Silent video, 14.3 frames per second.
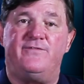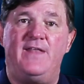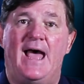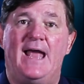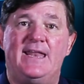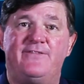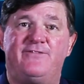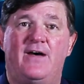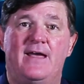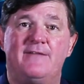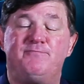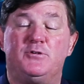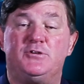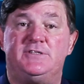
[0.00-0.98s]

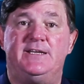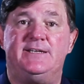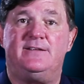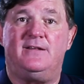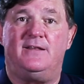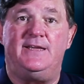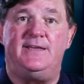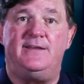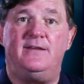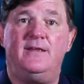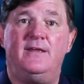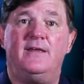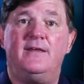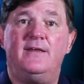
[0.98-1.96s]
95%
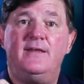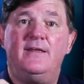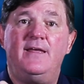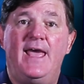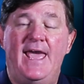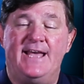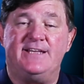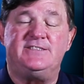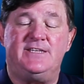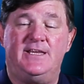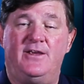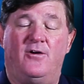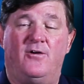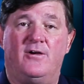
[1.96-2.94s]
clean
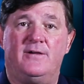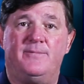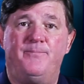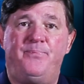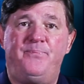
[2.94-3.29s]
SCR.